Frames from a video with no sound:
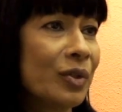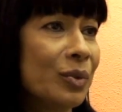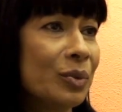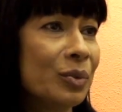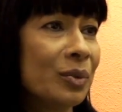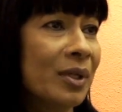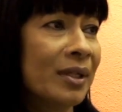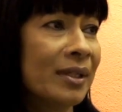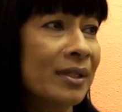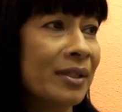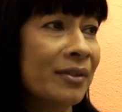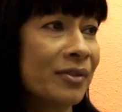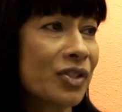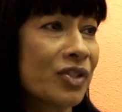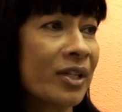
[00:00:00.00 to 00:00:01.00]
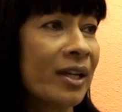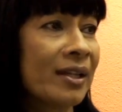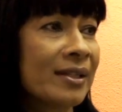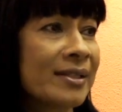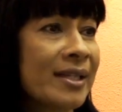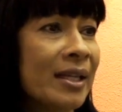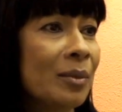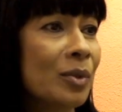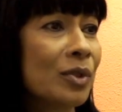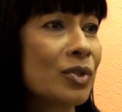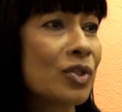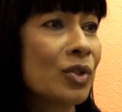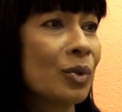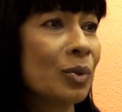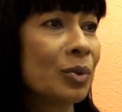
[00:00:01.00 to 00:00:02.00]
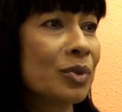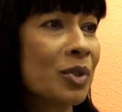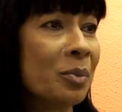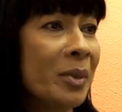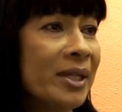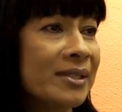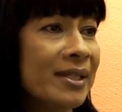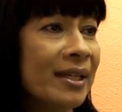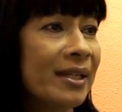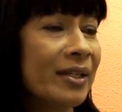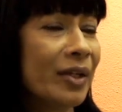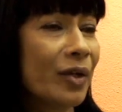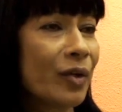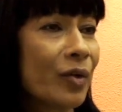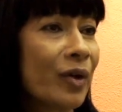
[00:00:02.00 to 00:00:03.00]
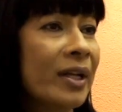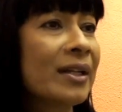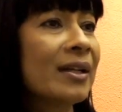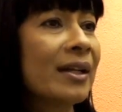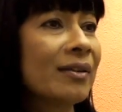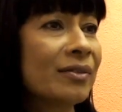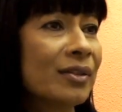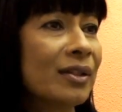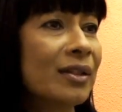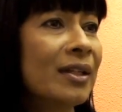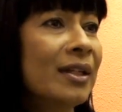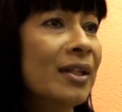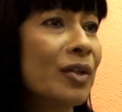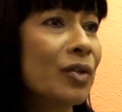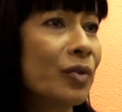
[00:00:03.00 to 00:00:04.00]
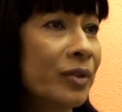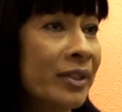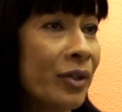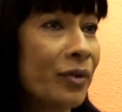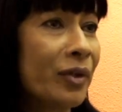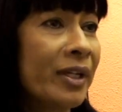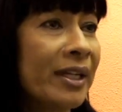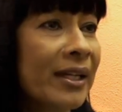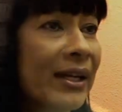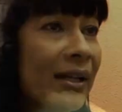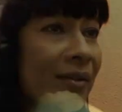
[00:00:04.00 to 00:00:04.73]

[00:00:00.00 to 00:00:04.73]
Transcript: You, uh, if a child is able to, to maintain their grade level, their reading